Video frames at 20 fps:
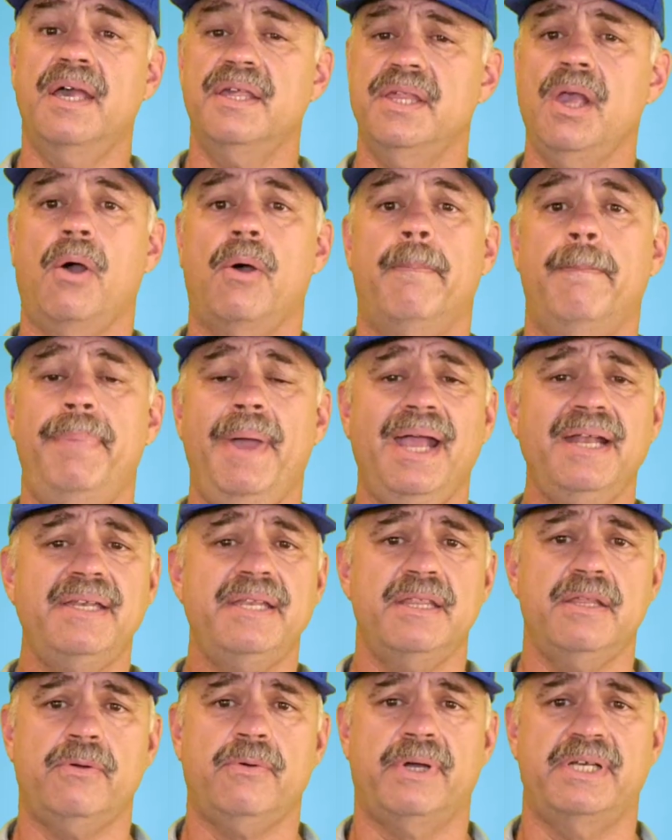So, back
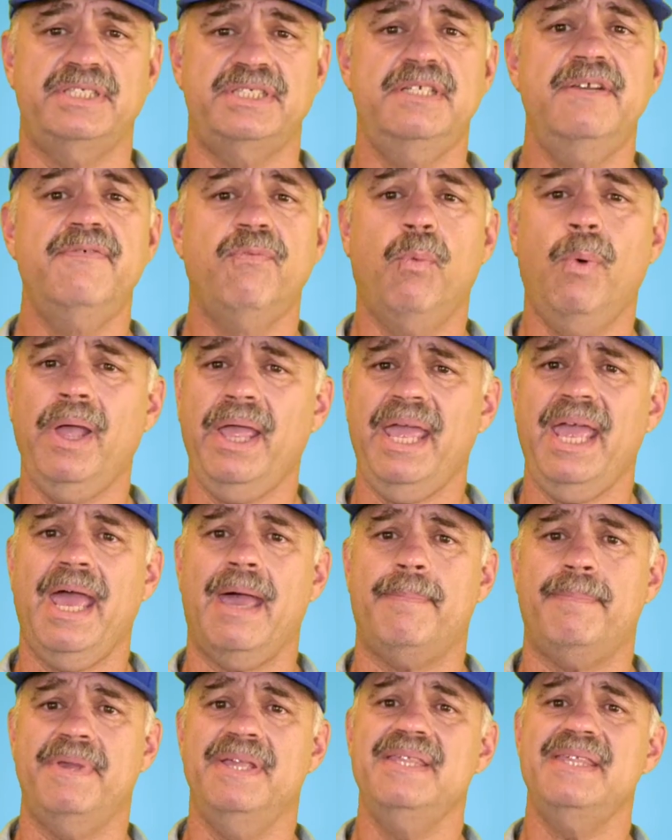to the question of what
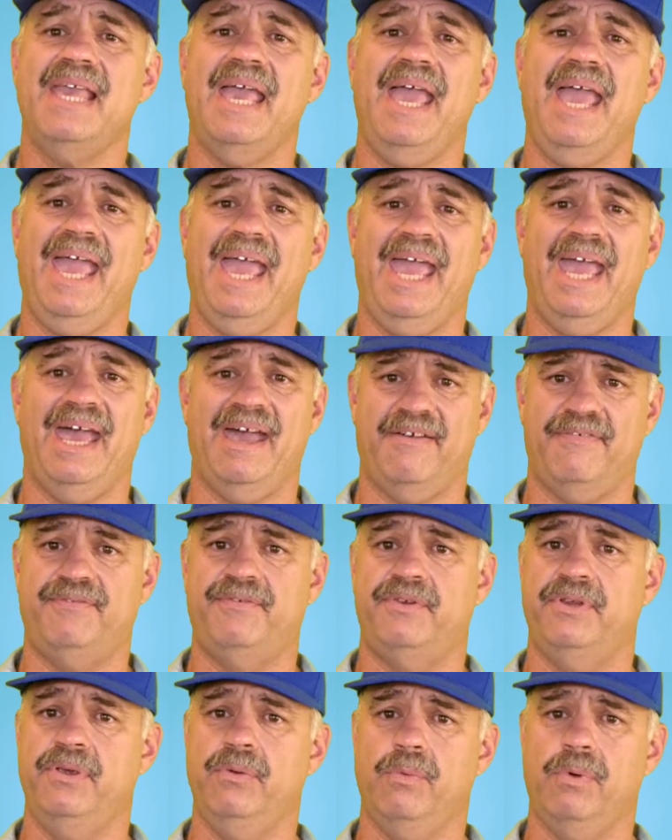happens
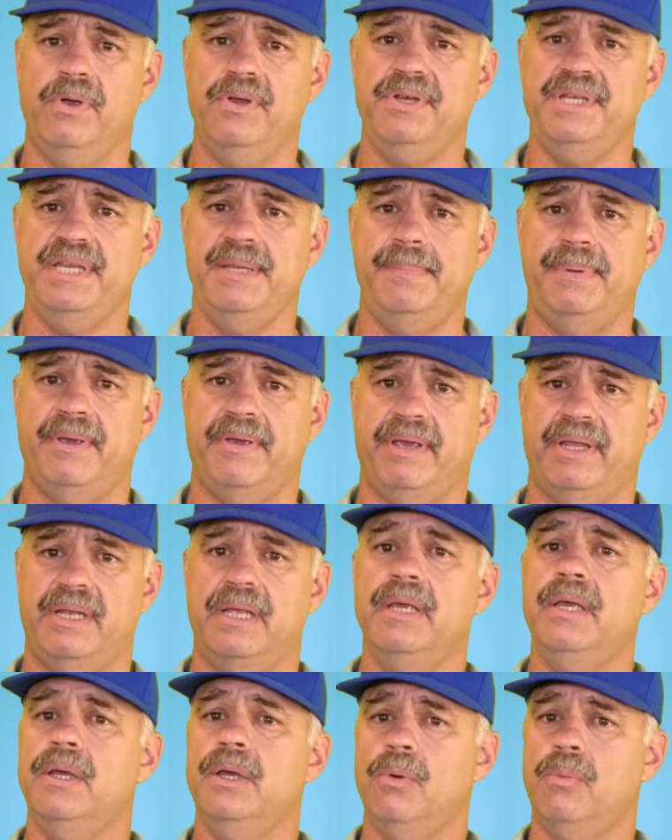after your warranty period.
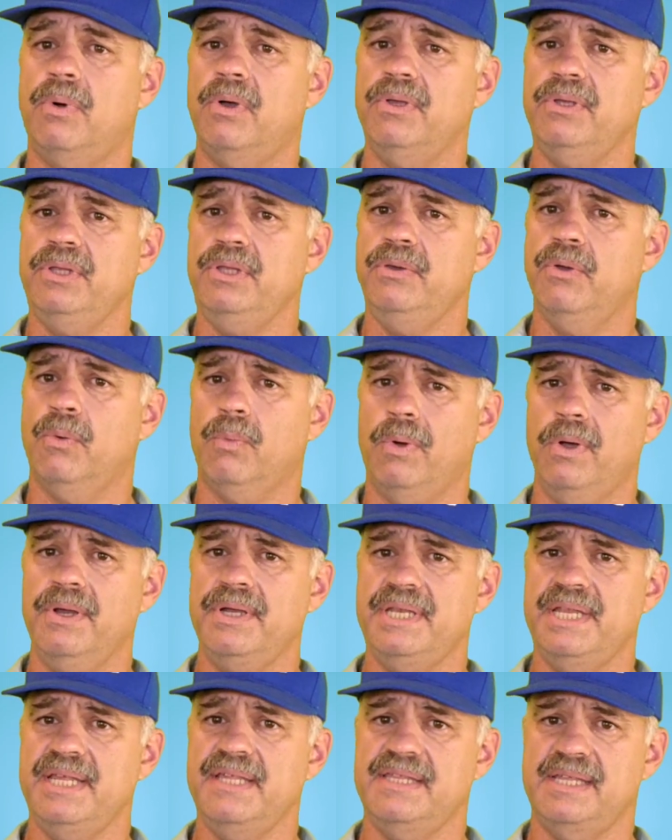Well, your
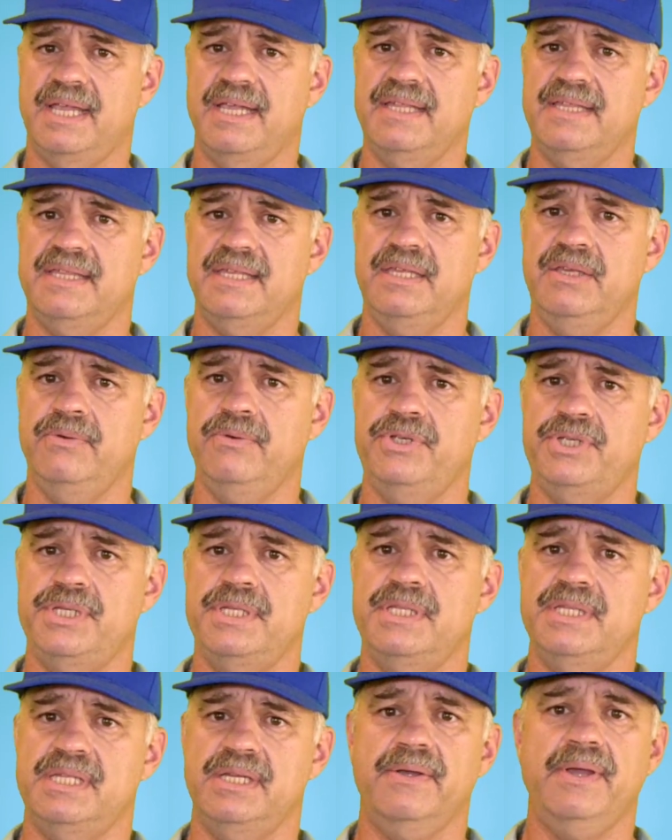warranty states that you
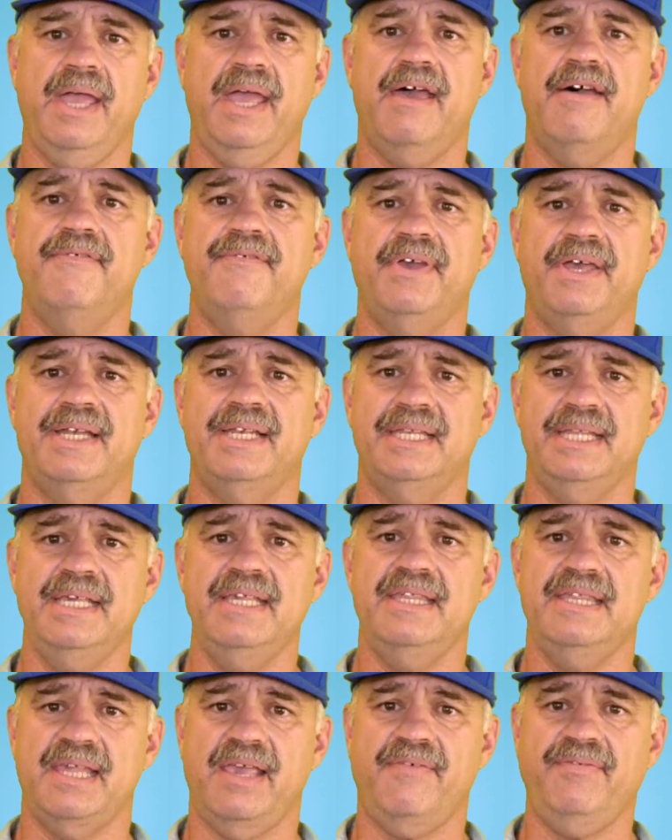should still have at
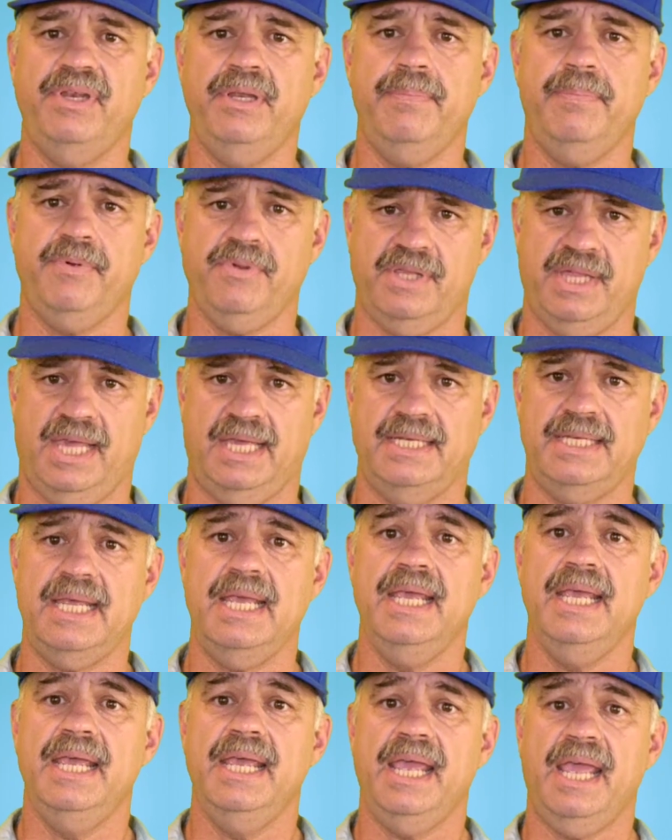least 70%
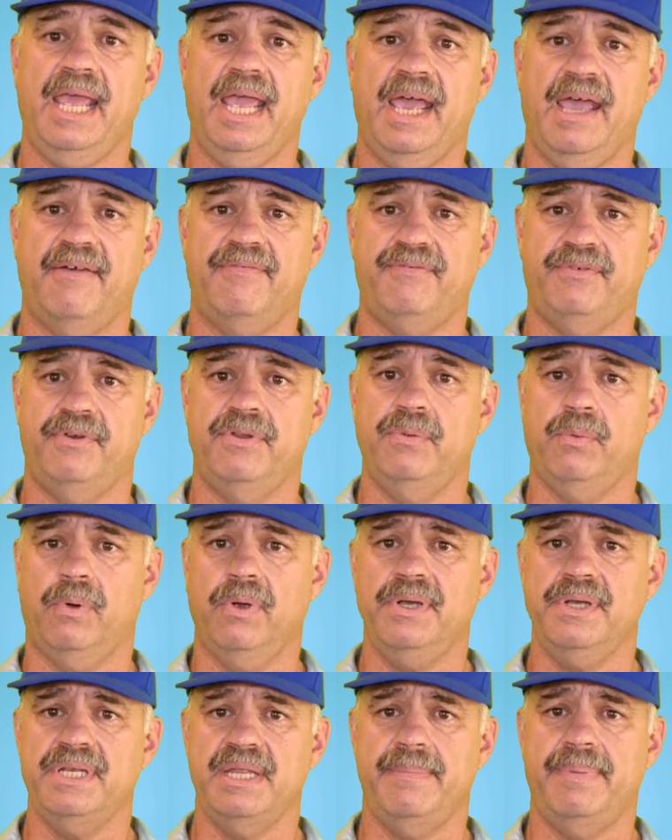after the
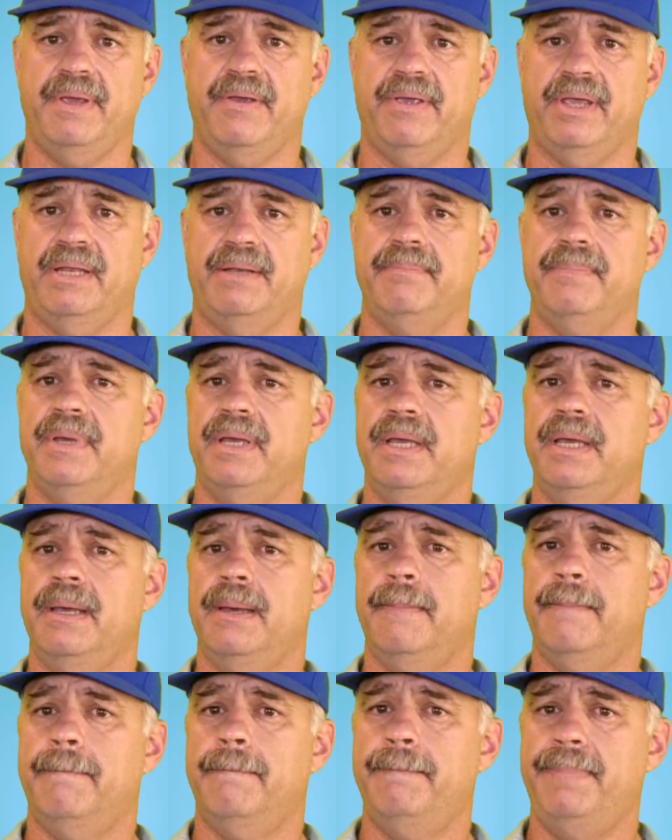warranty period.
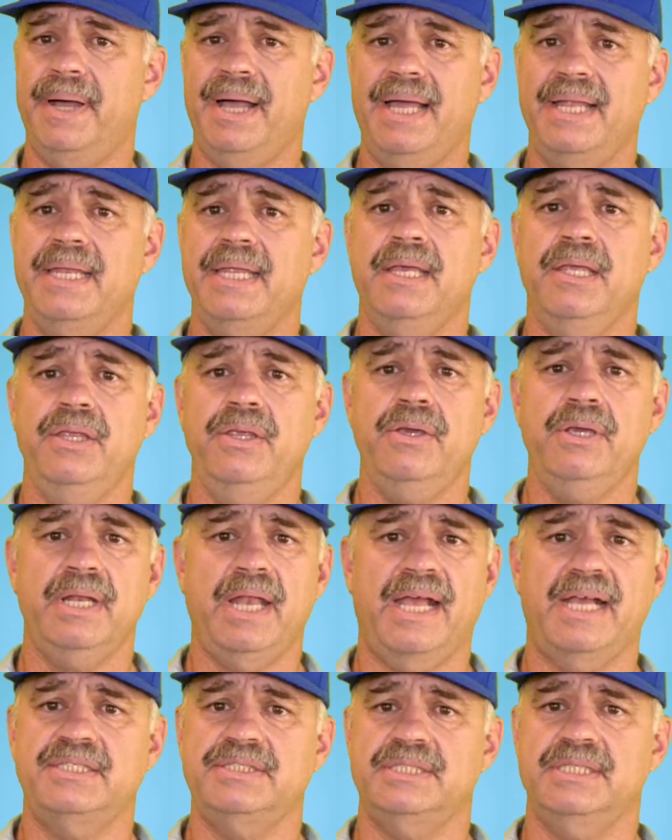But you could
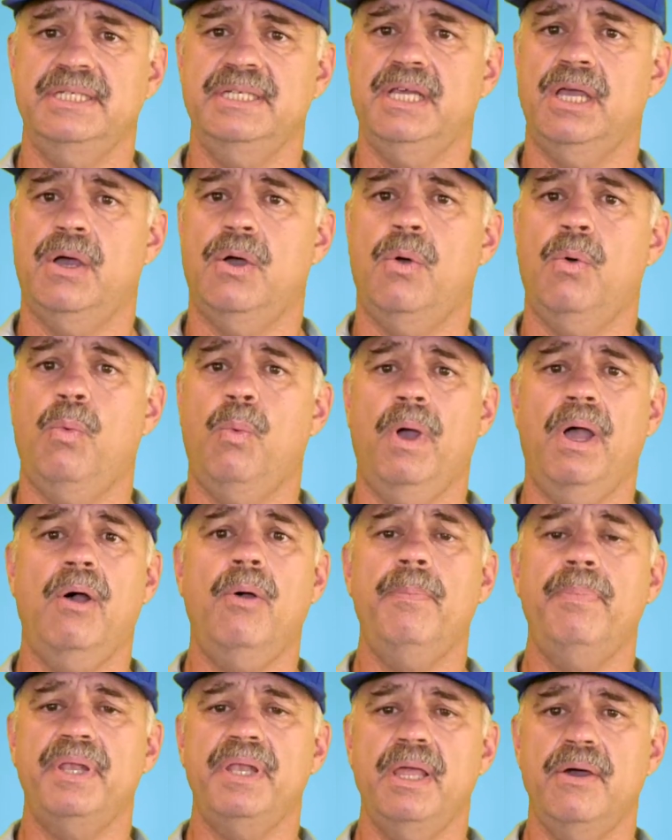actually go
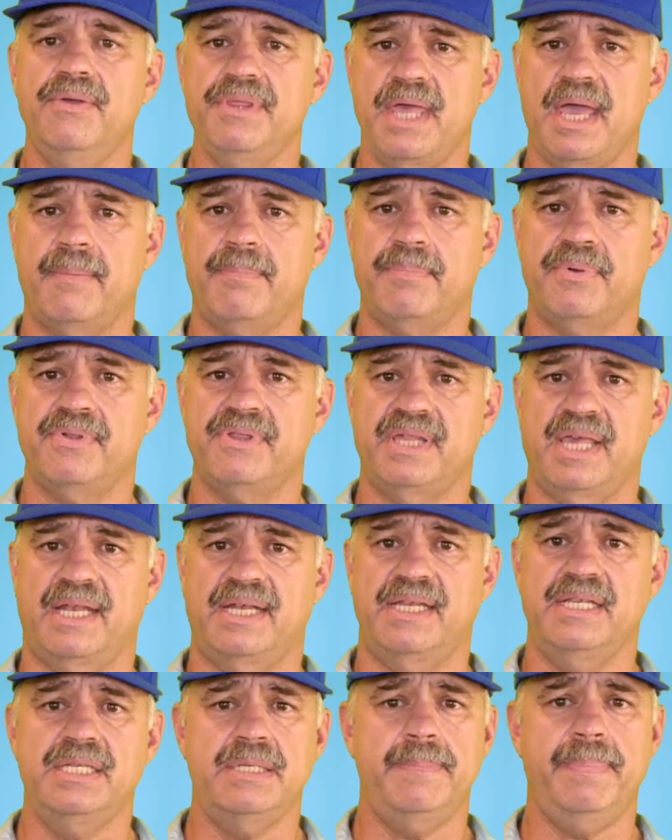well below that
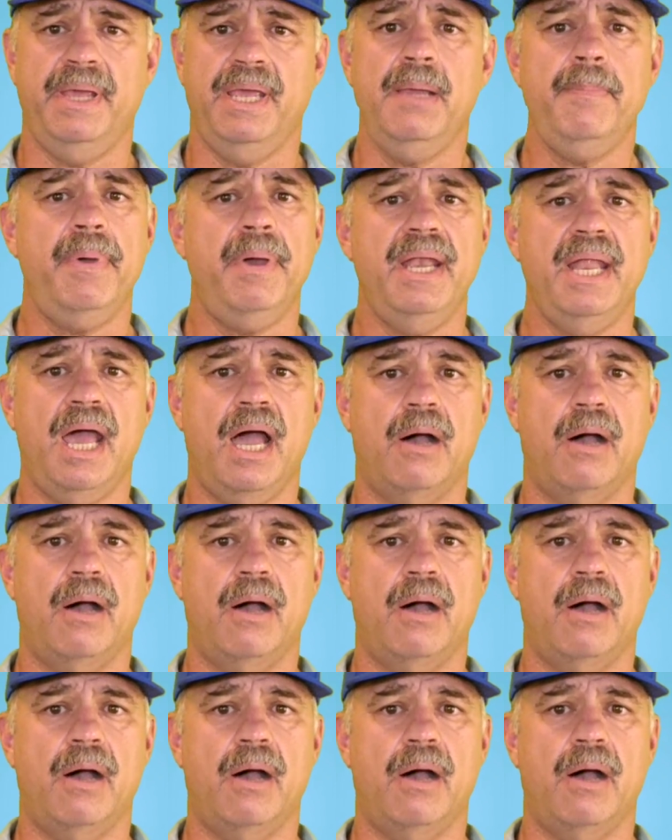percentage depending upon